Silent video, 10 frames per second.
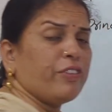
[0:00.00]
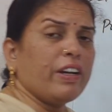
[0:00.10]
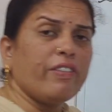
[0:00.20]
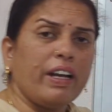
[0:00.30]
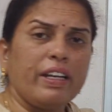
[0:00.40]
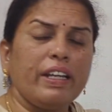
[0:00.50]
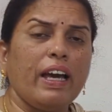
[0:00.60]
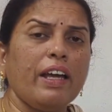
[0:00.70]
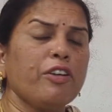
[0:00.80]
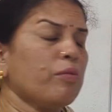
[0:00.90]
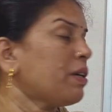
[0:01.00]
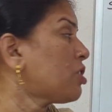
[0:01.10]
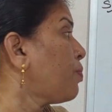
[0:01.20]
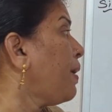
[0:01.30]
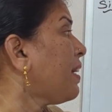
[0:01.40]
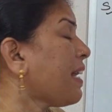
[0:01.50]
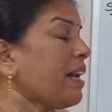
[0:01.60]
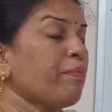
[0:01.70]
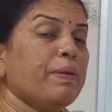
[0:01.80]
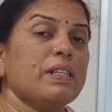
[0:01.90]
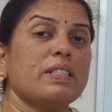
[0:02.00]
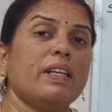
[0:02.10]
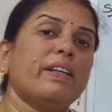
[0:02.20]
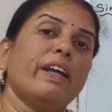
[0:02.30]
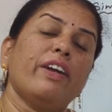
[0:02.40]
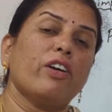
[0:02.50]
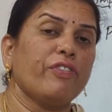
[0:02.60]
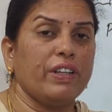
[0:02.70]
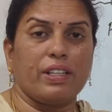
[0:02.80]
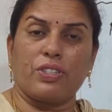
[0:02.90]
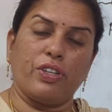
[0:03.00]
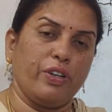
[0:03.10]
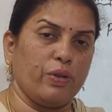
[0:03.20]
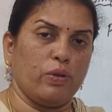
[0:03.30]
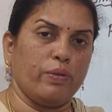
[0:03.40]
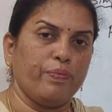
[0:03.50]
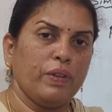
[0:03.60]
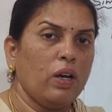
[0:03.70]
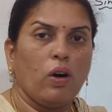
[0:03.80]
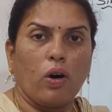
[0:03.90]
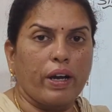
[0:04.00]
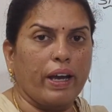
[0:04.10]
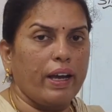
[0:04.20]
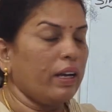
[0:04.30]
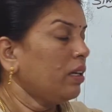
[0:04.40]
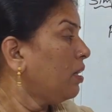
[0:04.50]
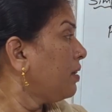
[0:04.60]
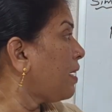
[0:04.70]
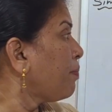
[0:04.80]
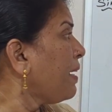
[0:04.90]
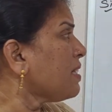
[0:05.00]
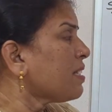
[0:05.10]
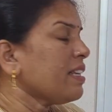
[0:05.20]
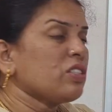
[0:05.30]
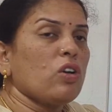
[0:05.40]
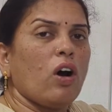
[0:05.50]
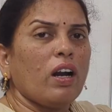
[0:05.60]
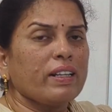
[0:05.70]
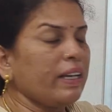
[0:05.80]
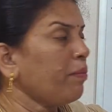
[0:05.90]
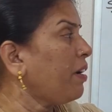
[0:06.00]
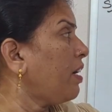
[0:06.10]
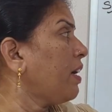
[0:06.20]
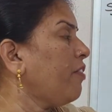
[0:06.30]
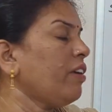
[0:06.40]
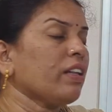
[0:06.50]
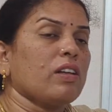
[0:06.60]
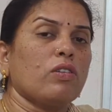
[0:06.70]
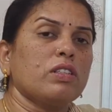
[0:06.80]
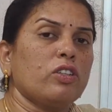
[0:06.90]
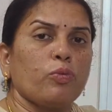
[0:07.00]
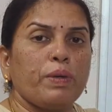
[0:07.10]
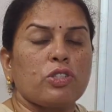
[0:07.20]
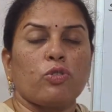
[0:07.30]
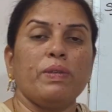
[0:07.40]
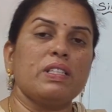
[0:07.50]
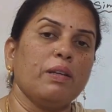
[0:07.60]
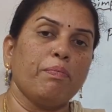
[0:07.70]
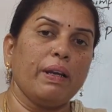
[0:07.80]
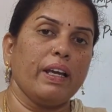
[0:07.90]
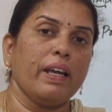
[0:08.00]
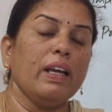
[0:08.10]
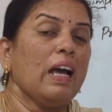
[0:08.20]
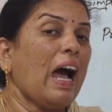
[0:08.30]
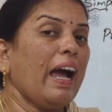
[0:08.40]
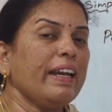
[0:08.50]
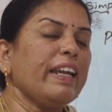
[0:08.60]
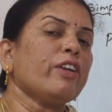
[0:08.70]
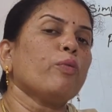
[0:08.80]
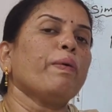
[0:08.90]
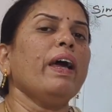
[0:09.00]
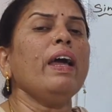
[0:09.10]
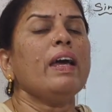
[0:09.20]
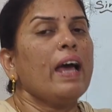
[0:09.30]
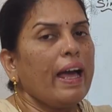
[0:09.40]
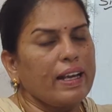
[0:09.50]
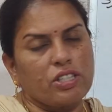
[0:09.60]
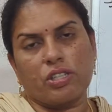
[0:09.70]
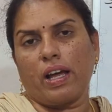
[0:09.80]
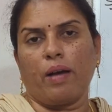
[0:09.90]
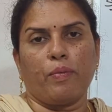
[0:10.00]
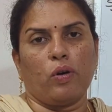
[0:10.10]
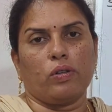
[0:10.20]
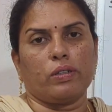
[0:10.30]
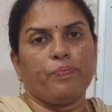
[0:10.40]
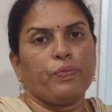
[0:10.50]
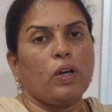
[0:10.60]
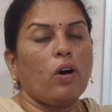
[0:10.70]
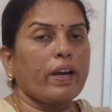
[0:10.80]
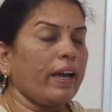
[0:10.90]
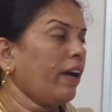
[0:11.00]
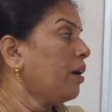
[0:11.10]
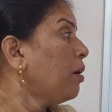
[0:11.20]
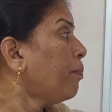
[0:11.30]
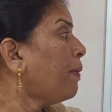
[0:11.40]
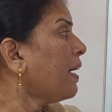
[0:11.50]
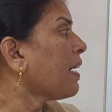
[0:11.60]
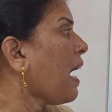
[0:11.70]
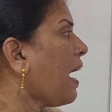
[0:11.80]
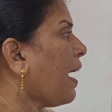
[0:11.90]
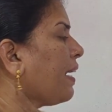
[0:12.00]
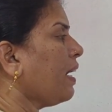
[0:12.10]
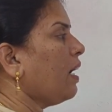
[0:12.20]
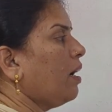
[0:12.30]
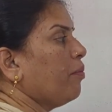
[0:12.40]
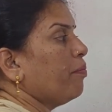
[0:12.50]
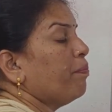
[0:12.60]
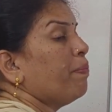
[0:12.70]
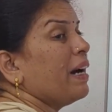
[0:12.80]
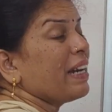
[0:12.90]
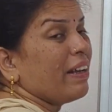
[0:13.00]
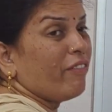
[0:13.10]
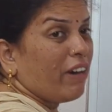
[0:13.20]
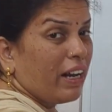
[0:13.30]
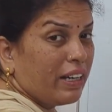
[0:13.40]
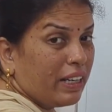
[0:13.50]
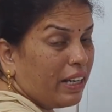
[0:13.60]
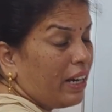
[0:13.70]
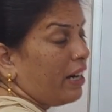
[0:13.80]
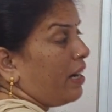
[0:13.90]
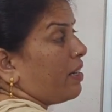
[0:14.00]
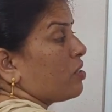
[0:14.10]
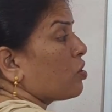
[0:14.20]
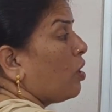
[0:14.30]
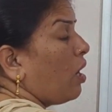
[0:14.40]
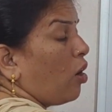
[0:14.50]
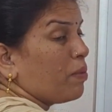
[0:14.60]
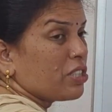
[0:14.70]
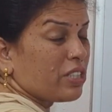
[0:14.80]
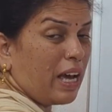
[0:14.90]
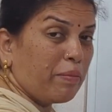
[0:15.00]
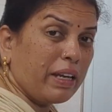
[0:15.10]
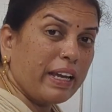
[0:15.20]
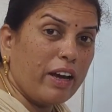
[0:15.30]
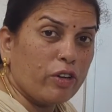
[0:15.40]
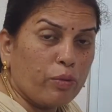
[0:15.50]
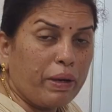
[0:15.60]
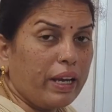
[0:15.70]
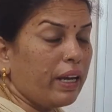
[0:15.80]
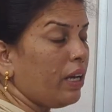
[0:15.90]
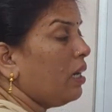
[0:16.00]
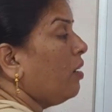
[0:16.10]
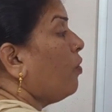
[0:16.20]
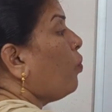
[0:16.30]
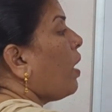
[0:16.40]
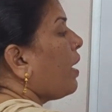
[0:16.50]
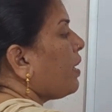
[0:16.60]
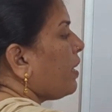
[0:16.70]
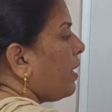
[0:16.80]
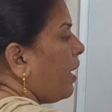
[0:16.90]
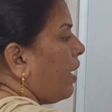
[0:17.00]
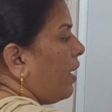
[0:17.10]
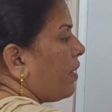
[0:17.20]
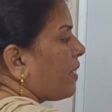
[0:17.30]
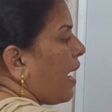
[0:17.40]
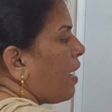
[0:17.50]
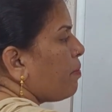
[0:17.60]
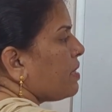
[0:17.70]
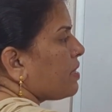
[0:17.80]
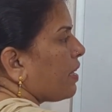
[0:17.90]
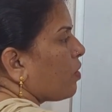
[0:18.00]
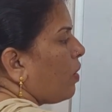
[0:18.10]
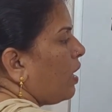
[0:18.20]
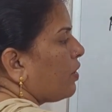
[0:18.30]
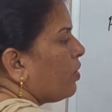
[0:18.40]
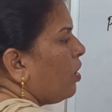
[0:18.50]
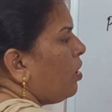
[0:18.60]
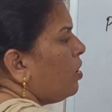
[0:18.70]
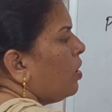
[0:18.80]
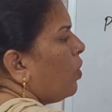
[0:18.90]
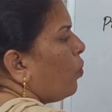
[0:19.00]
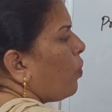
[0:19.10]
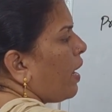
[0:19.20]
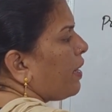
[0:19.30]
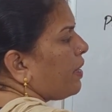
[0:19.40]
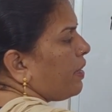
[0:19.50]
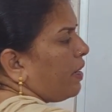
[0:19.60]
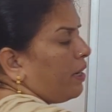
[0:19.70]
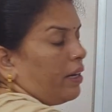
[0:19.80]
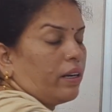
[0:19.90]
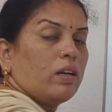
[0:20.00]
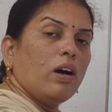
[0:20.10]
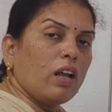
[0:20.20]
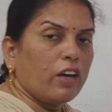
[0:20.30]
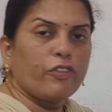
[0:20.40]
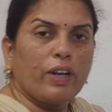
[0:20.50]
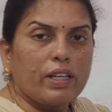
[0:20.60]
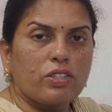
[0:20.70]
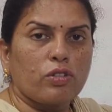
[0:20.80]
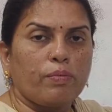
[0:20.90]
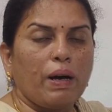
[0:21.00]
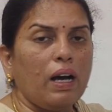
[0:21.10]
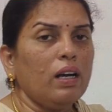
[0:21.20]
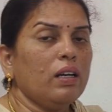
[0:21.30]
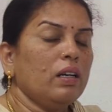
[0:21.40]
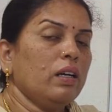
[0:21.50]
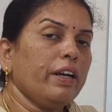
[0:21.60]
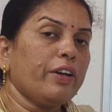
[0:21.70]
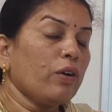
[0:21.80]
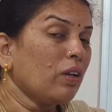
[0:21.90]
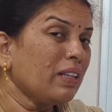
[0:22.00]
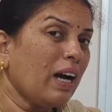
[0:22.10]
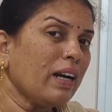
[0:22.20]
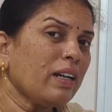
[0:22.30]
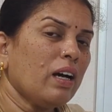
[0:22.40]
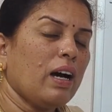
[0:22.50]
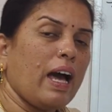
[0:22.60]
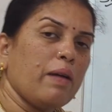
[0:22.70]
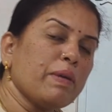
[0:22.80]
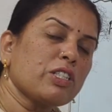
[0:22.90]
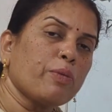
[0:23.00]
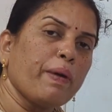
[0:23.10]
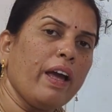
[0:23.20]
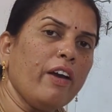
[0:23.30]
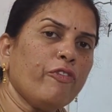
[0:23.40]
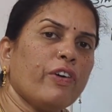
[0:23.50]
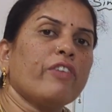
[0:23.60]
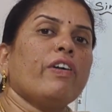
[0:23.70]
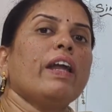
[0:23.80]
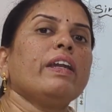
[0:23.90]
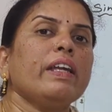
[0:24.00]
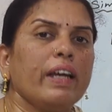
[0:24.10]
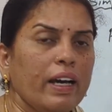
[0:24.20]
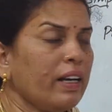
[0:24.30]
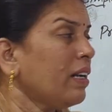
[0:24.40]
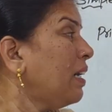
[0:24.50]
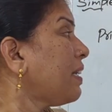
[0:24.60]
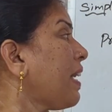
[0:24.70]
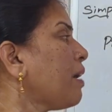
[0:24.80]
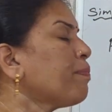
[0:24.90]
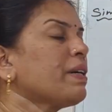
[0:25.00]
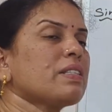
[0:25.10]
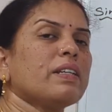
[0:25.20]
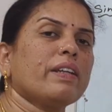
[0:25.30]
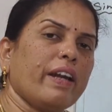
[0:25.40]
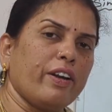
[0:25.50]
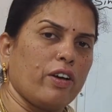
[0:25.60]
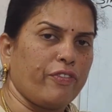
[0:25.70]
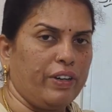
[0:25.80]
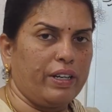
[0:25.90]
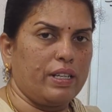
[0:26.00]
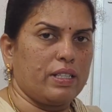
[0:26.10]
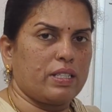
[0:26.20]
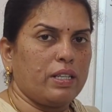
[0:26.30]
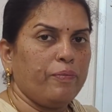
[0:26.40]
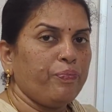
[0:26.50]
For 1 year you must pay 10% rate of interest he told. Okay. That means he is not giving 1000 rupees to me simply. I need to pay extra amount. Okay. Per annum. Per 1 year. So how much time he gave to me? 1 year. Time is equal to 1 year. All of you understood, ma? He told that I must pay for 1 year 10% rate of interest.